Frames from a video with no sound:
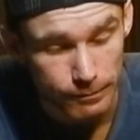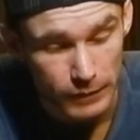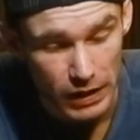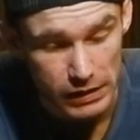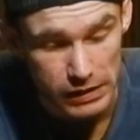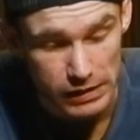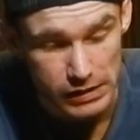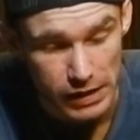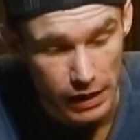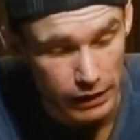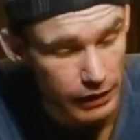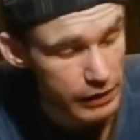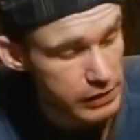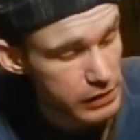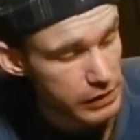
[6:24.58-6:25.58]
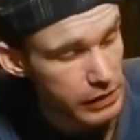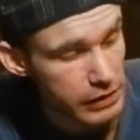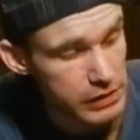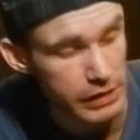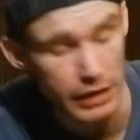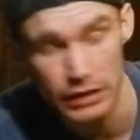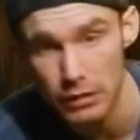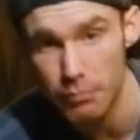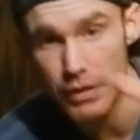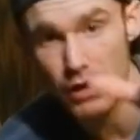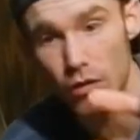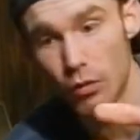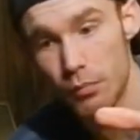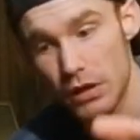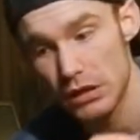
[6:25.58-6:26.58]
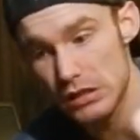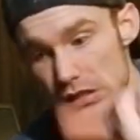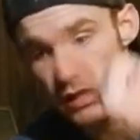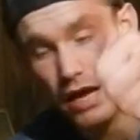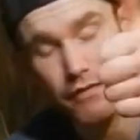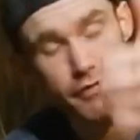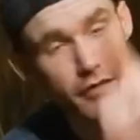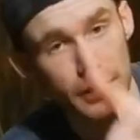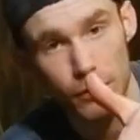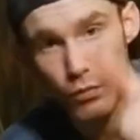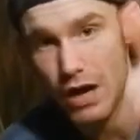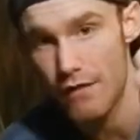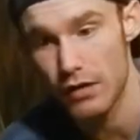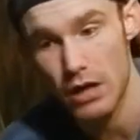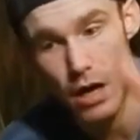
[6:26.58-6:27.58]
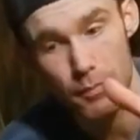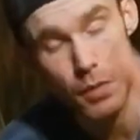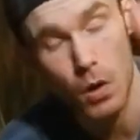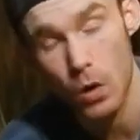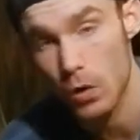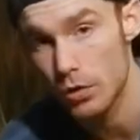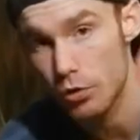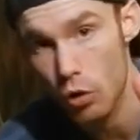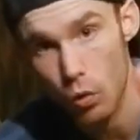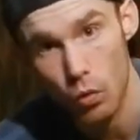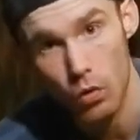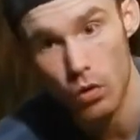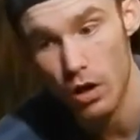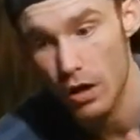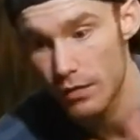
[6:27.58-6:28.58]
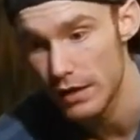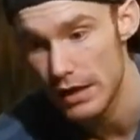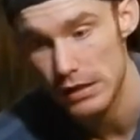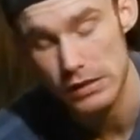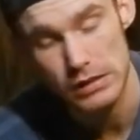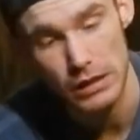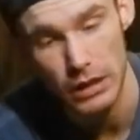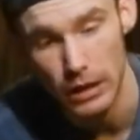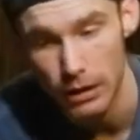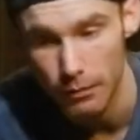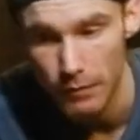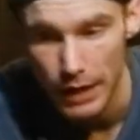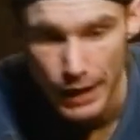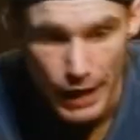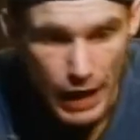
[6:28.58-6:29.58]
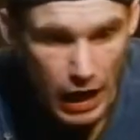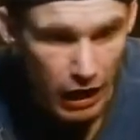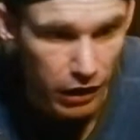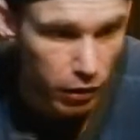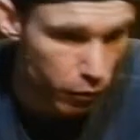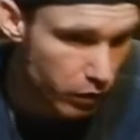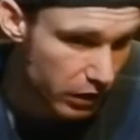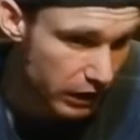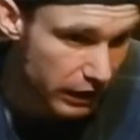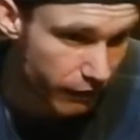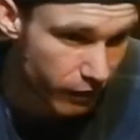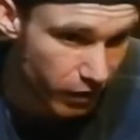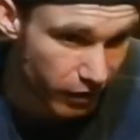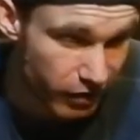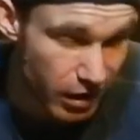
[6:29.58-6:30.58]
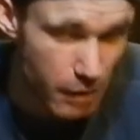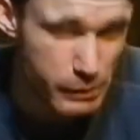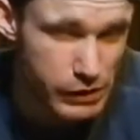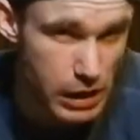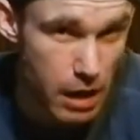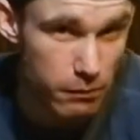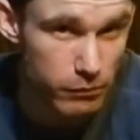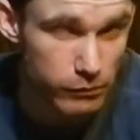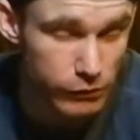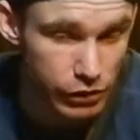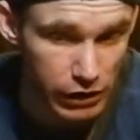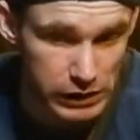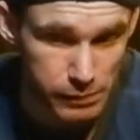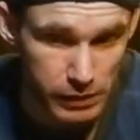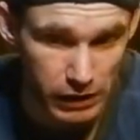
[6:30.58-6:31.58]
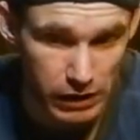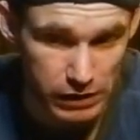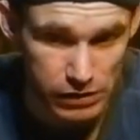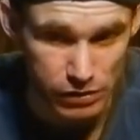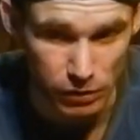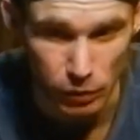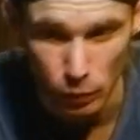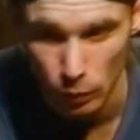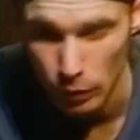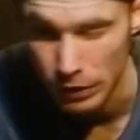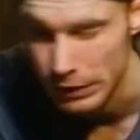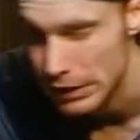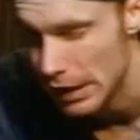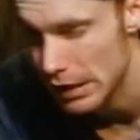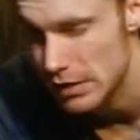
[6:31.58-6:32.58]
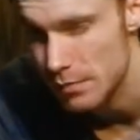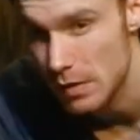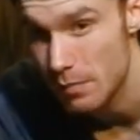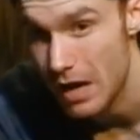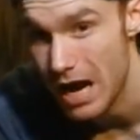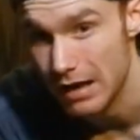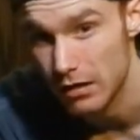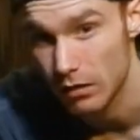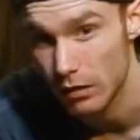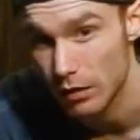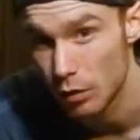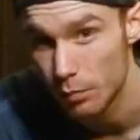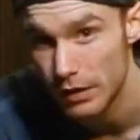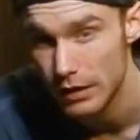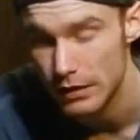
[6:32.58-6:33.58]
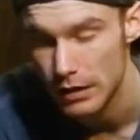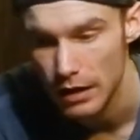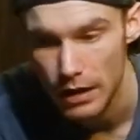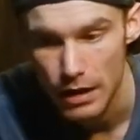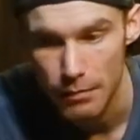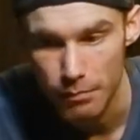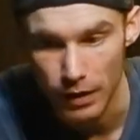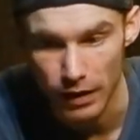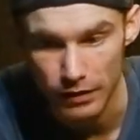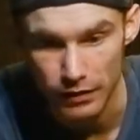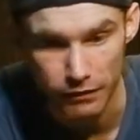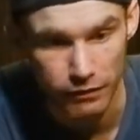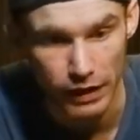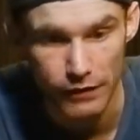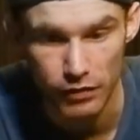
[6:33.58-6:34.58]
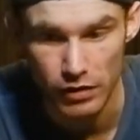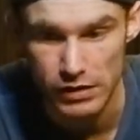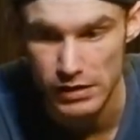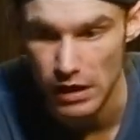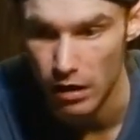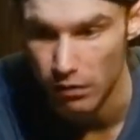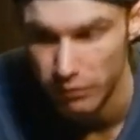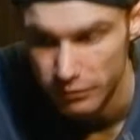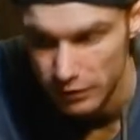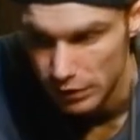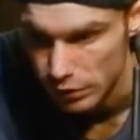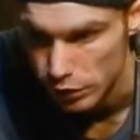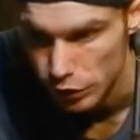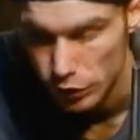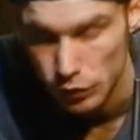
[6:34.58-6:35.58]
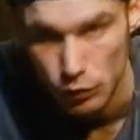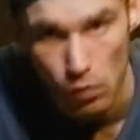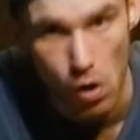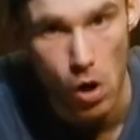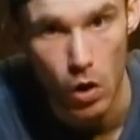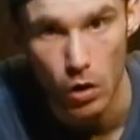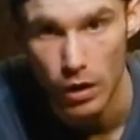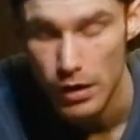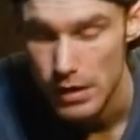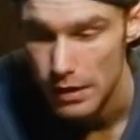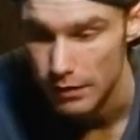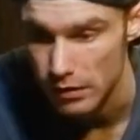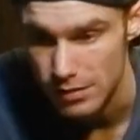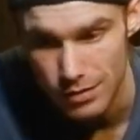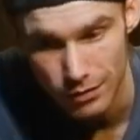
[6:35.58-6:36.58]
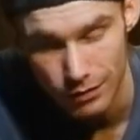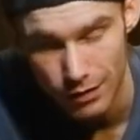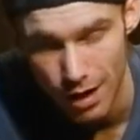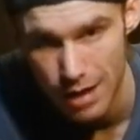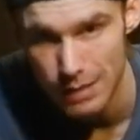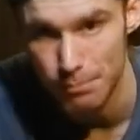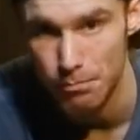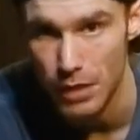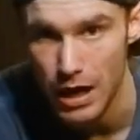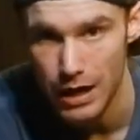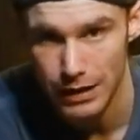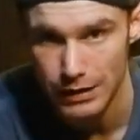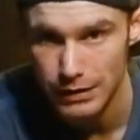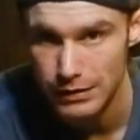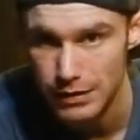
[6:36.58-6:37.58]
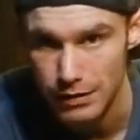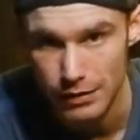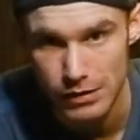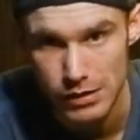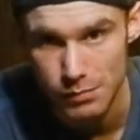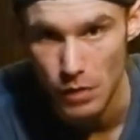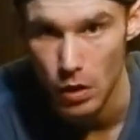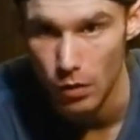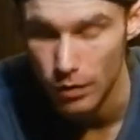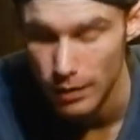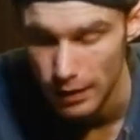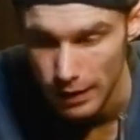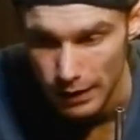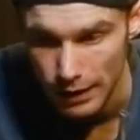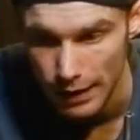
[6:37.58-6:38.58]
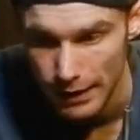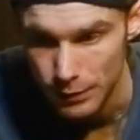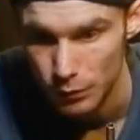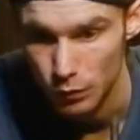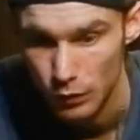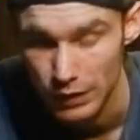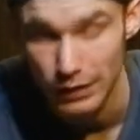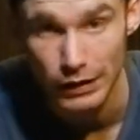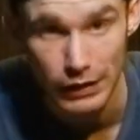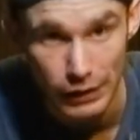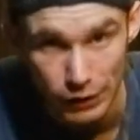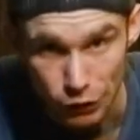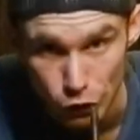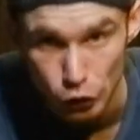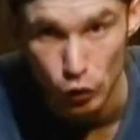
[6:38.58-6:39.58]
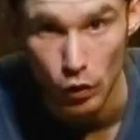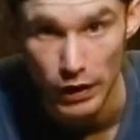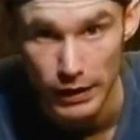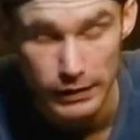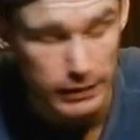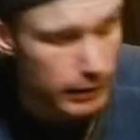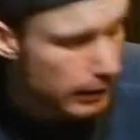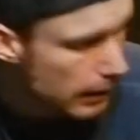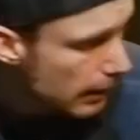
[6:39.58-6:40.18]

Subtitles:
As I said, it's in the middle, but it's definitely revving up hardcore on this. I don't want to give it a thumbs up just because the cooling takes me back a little bit, but the flavor itself is strong. There's a lot of body to this smoke. I really enjoy it.